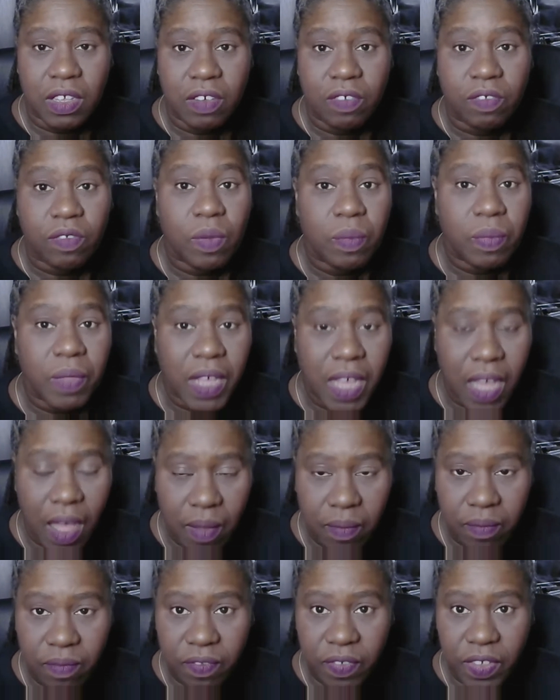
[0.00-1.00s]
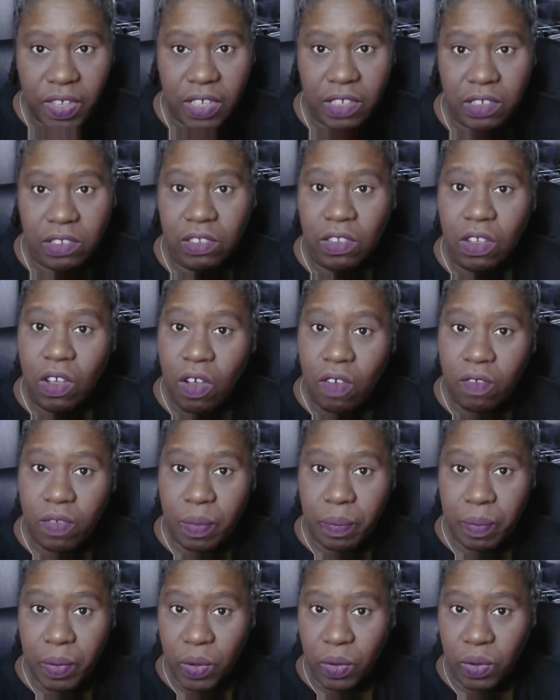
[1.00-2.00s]
from the comfort of a
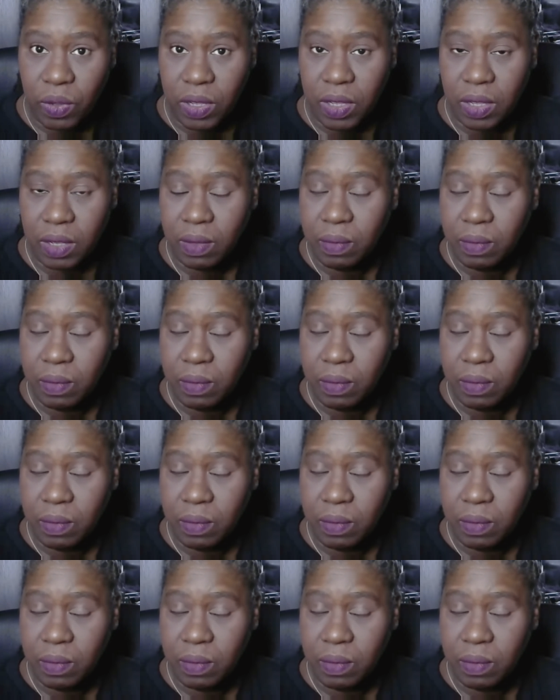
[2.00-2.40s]
book.